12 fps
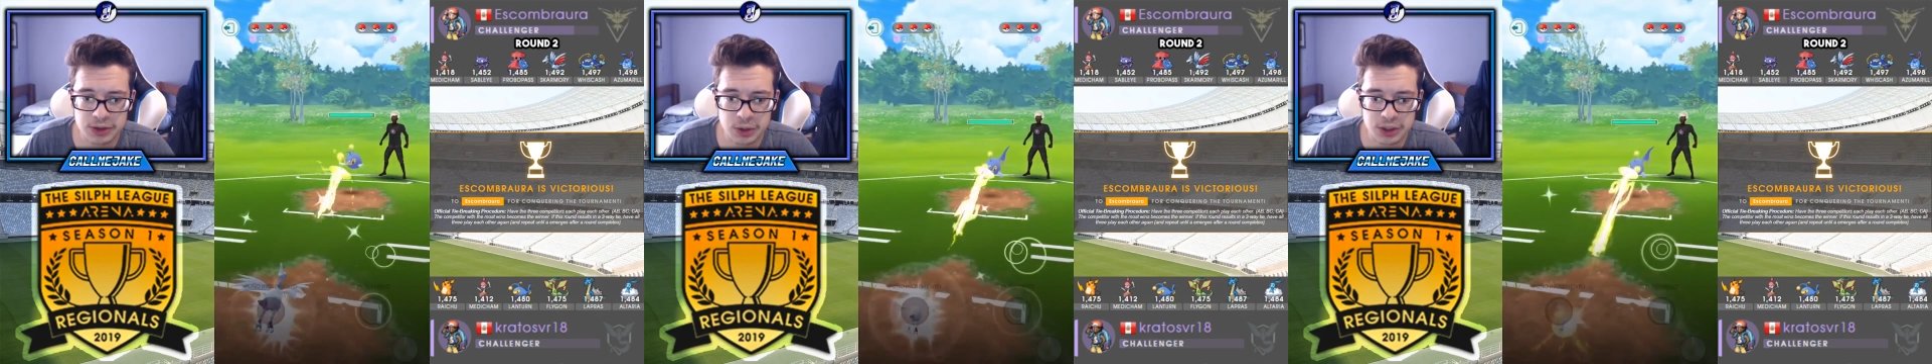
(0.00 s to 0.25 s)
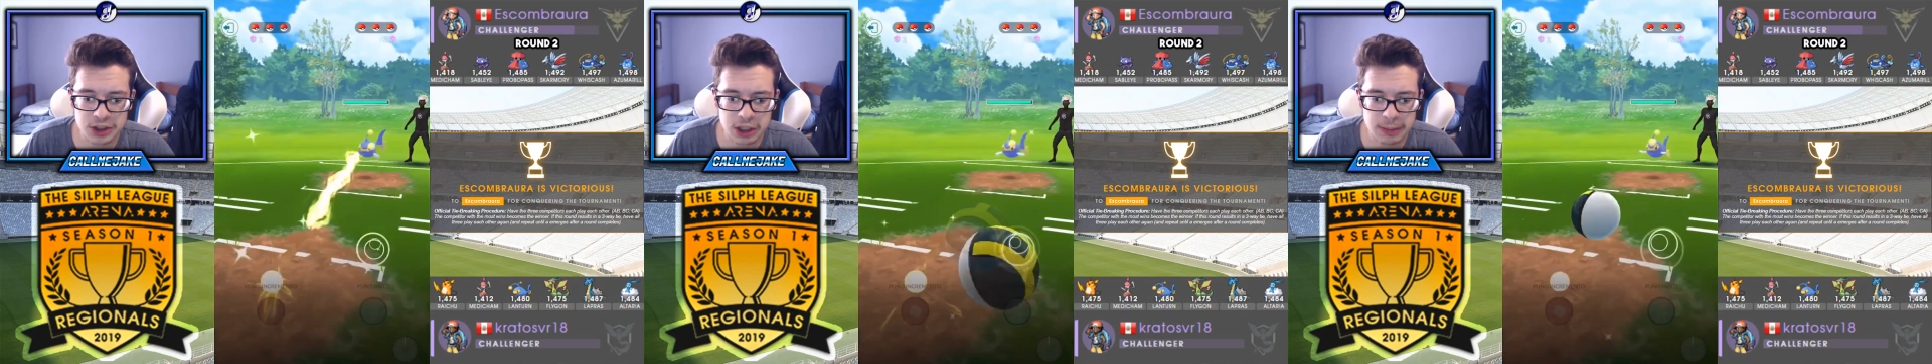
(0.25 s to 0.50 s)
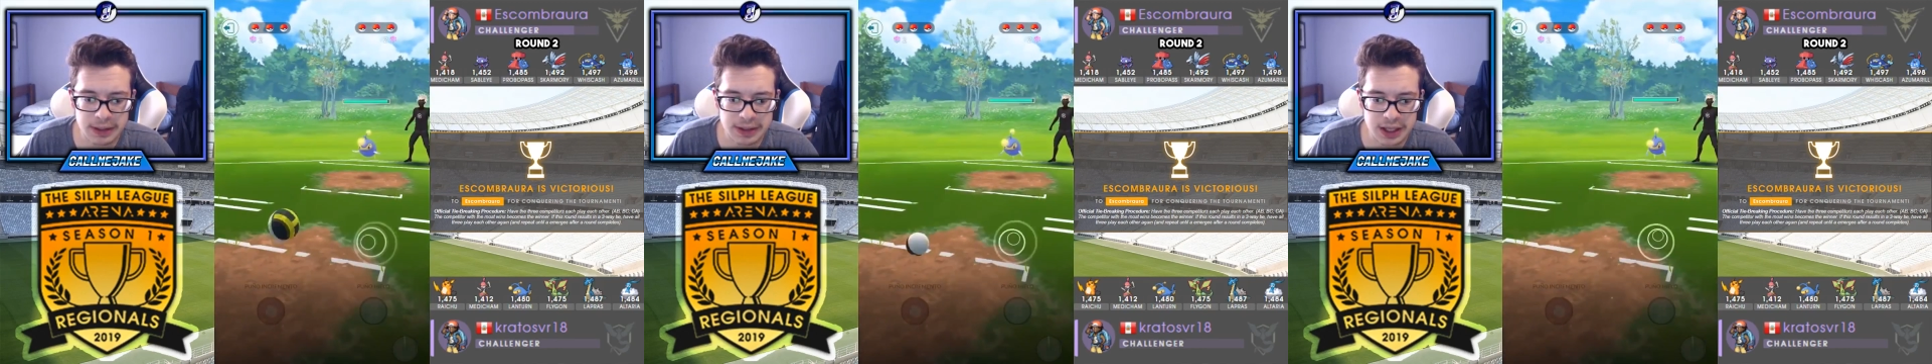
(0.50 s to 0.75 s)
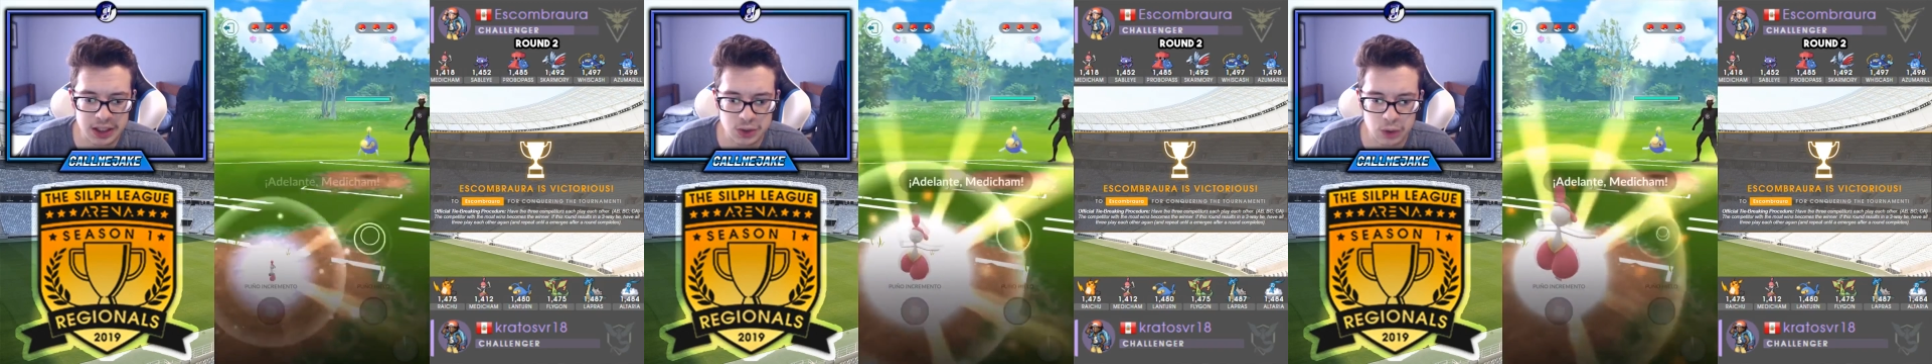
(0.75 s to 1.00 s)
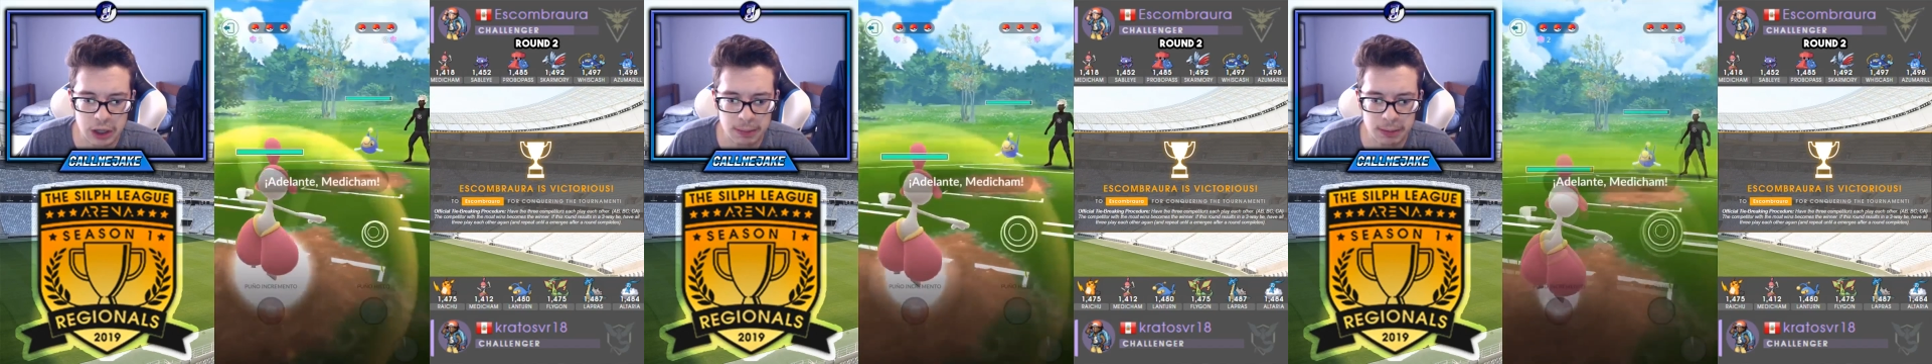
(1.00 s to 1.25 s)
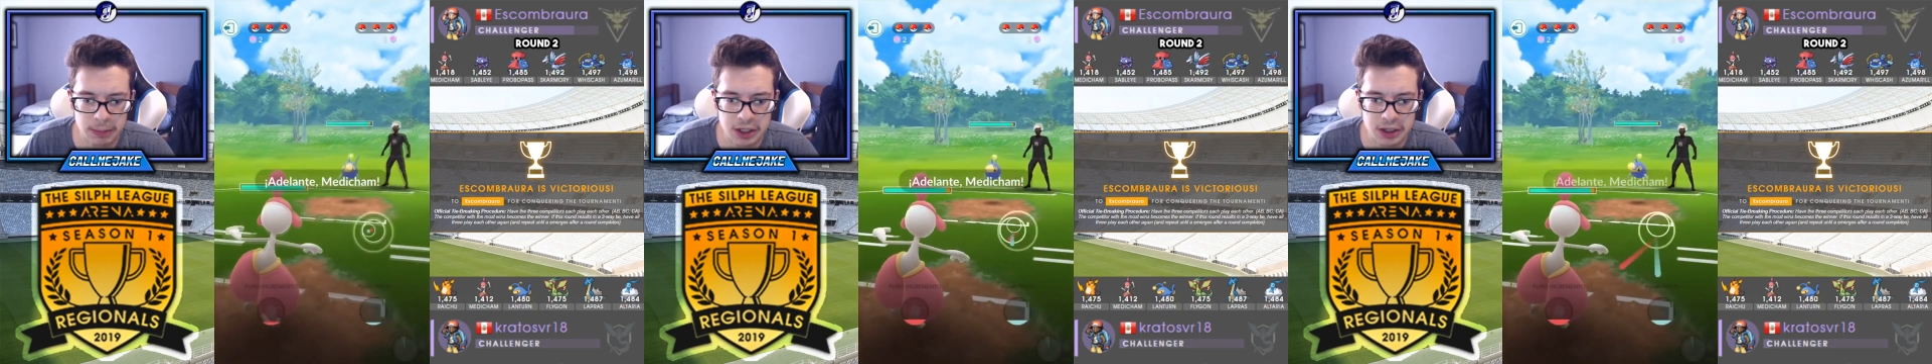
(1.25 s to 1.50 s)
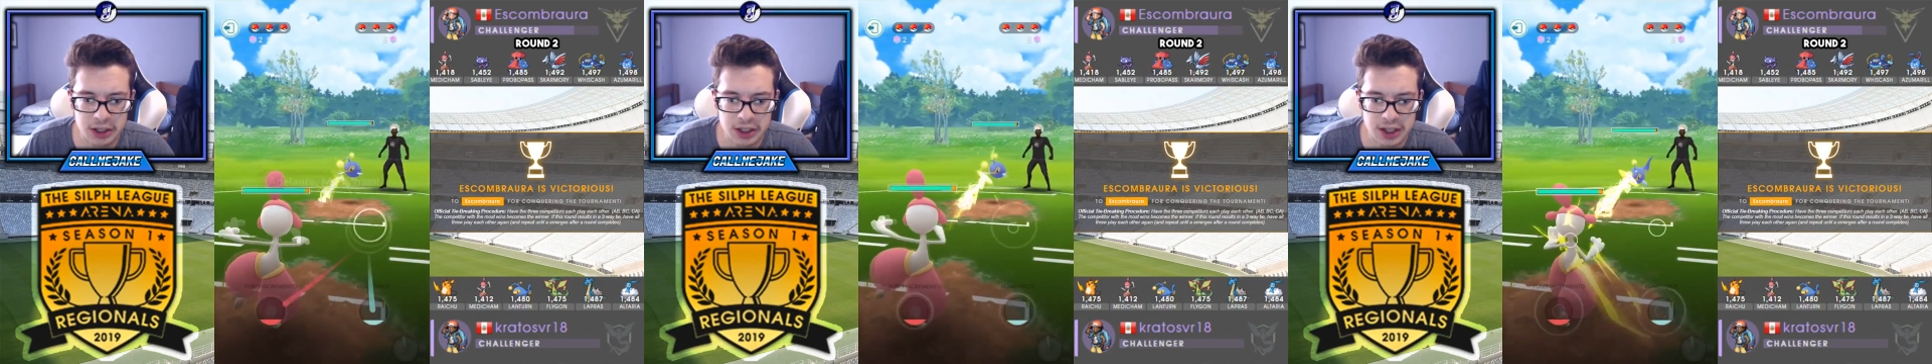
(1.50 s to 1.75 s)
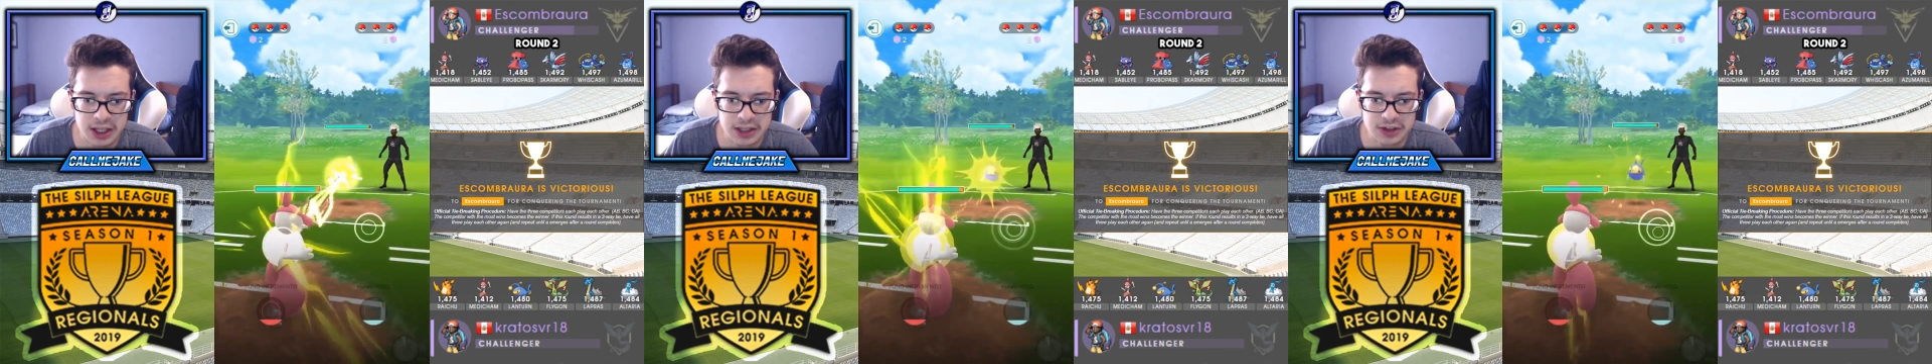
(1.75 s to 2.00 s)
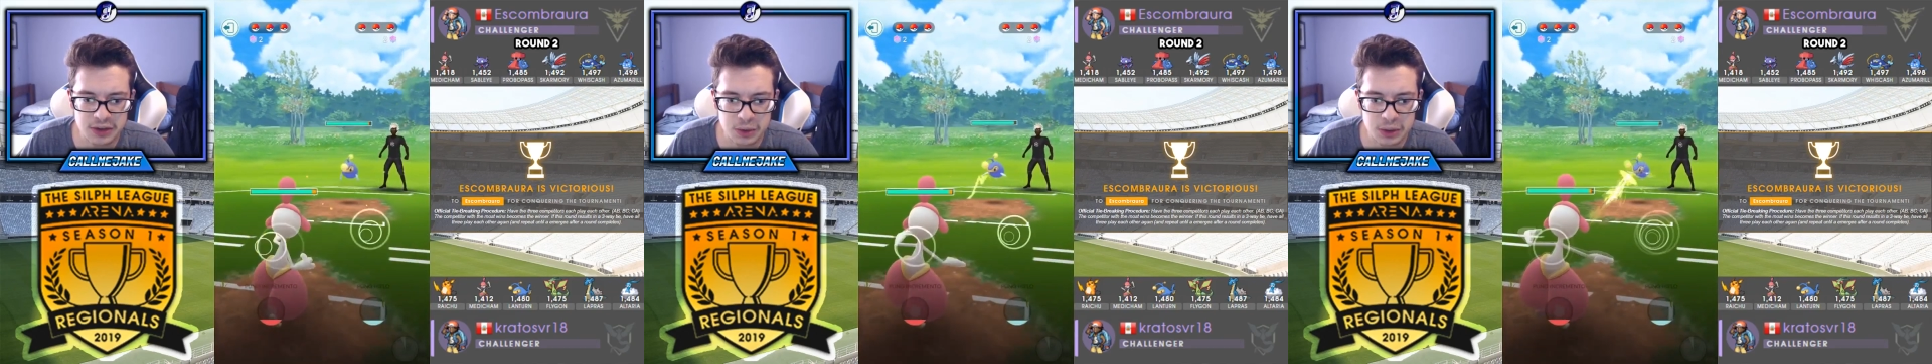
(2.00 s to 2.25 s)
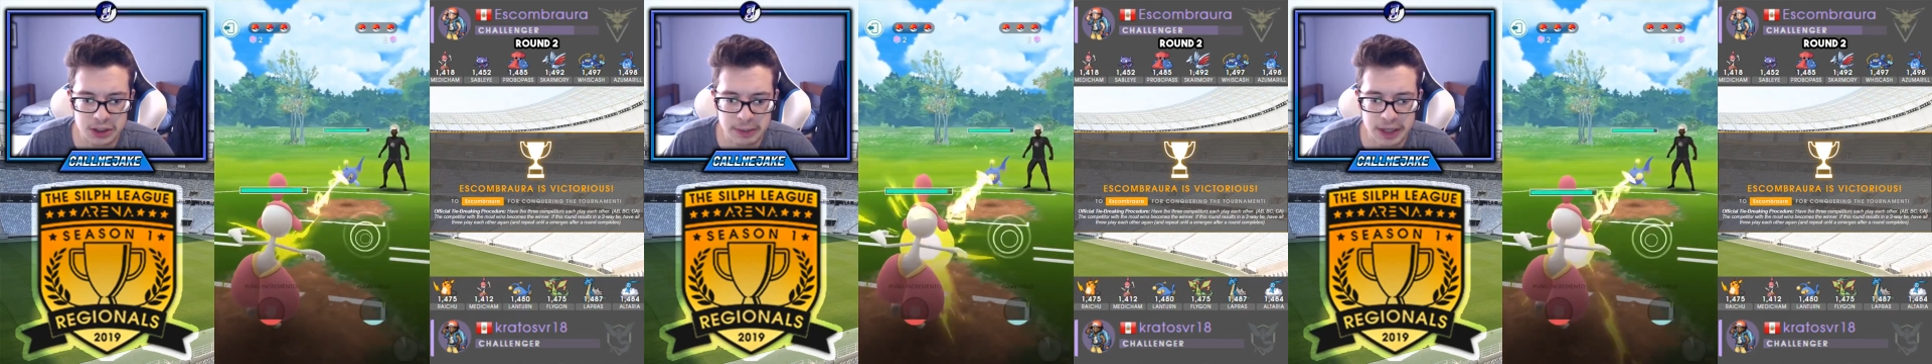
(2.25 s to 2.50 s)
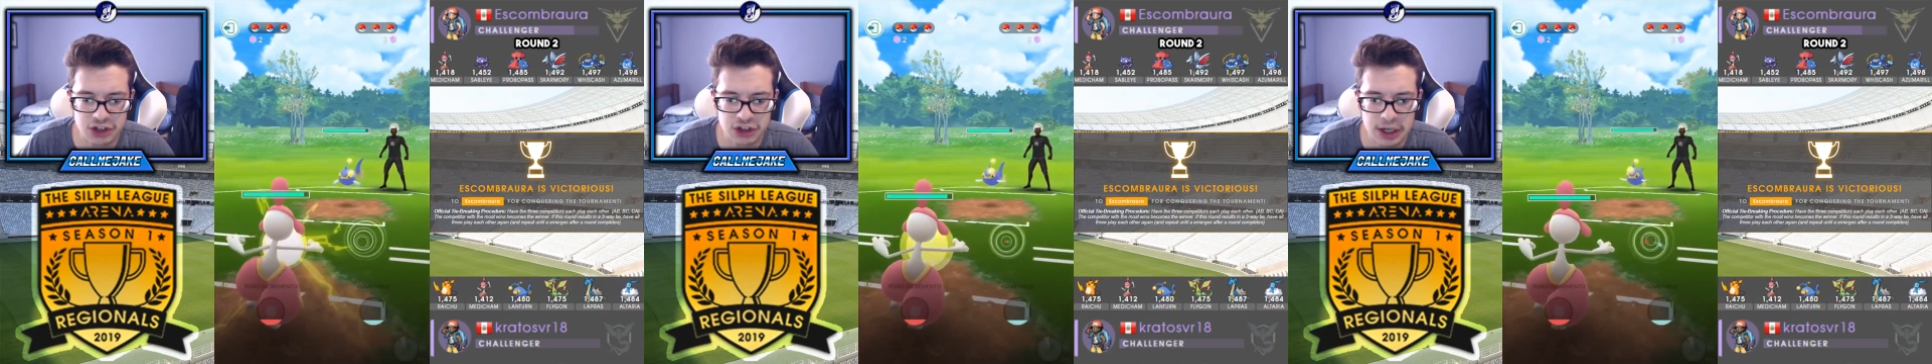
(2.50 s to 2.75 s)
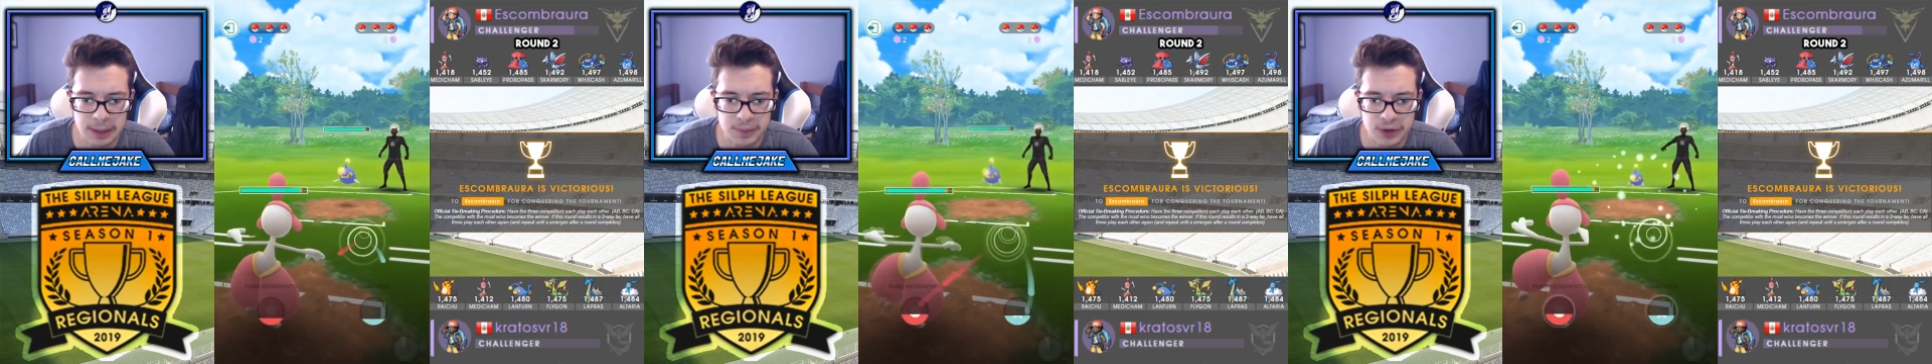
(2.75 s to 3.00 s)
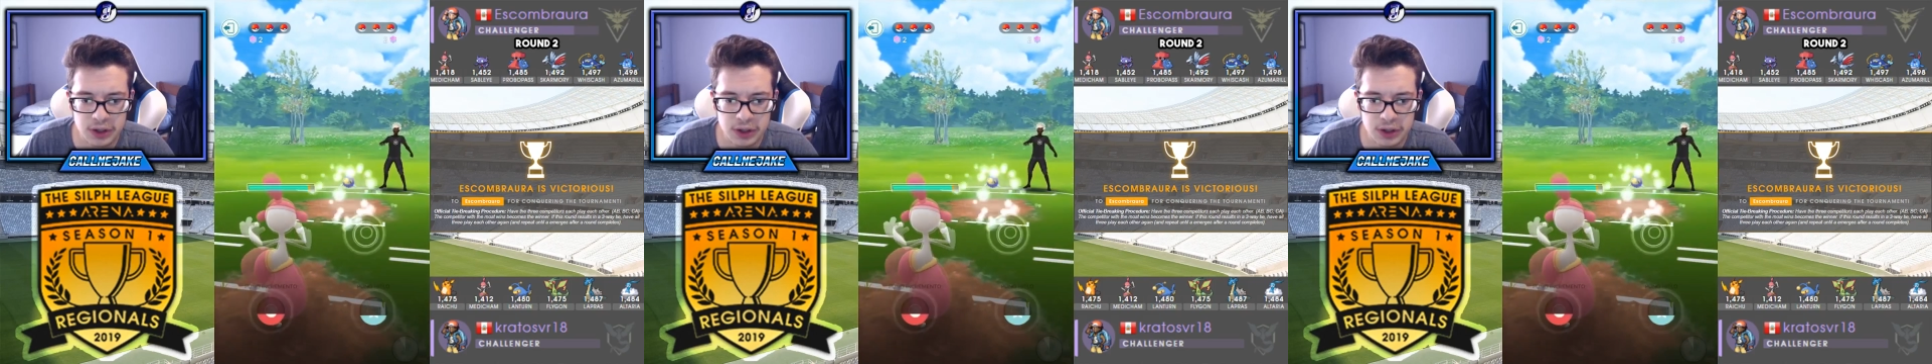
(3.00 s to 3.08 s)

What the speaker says: so he's going to make that swap immediately into his Medicham.